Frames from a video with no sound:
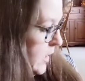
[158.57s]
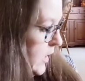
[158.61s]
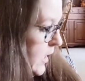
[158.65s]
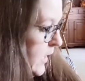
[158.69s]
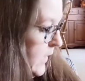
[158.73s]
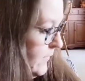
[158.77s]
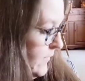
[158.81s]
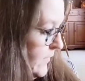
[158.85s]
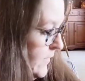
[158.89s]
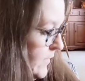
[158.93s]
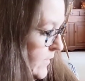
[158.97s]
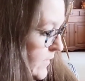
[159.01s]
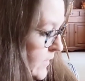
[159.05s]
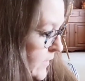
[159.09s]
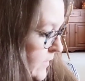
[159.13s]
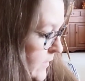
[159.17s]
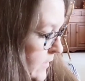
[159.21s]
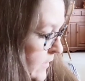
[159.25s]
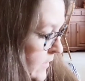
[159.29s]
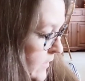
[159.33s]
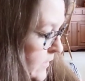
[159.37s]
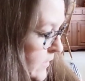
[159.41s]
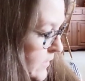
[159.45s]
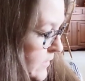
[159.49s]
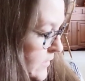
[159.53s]
And
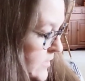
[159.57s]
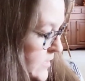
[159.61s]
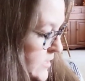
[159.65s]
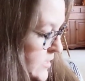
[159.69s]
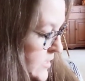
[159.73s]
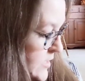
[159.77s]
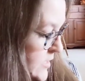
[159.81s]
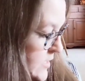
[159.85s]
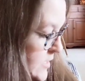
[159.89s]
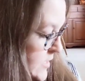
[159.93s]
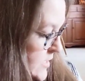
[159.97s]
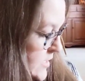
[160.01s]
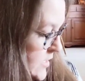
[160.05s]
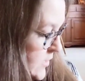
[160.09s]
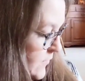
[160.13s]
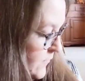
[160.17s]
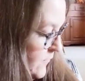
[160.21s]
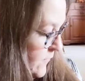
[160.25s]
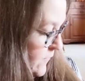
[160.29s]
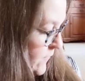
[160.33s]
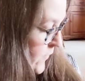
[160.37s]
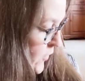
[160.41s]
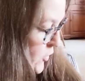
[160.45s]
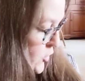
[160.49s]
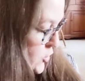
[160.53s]
then this is the
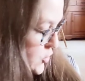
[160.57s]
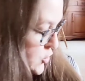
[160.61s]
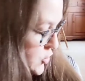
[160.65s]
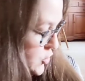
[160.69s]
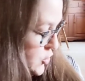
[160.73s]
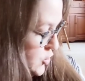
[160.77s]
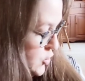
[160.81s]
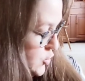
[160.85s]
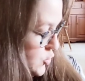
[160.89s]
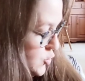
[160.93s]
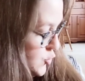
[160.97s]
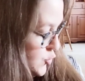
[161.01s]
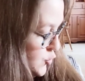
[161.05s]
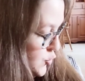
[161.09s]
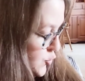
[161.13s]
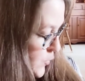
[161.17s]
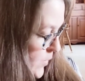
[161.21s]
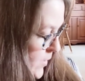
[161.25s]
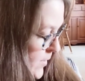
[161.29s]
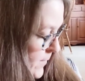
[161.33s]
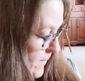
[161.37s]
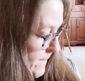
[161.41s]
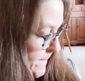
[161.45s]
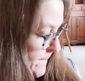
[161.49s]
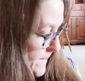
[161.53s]
first
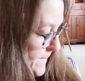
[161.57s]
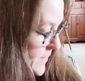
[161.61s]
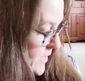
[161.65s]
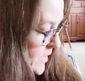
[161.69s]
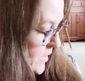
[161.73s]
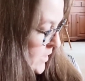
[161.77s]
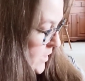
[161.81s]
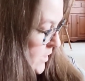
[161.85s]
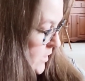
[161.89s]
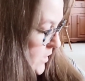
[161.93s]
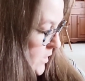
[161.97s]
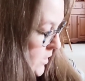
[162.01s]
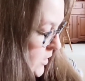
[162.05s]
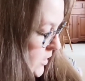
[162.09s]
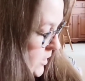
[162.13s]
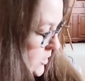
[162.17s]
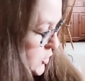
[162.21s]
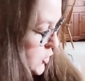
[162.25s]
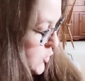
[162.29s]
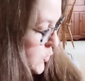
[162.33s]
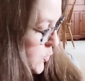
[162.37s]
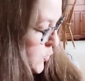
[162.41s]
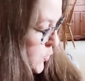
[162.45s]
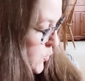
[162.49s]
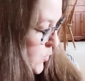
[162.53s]
trip.
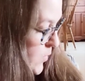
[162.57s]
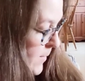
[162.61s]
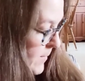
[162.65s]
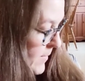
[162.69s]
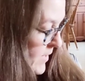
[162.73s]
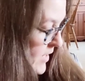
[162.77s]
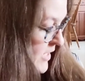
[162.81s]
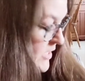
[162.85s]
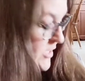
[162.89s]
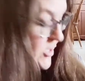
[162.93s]
I mean,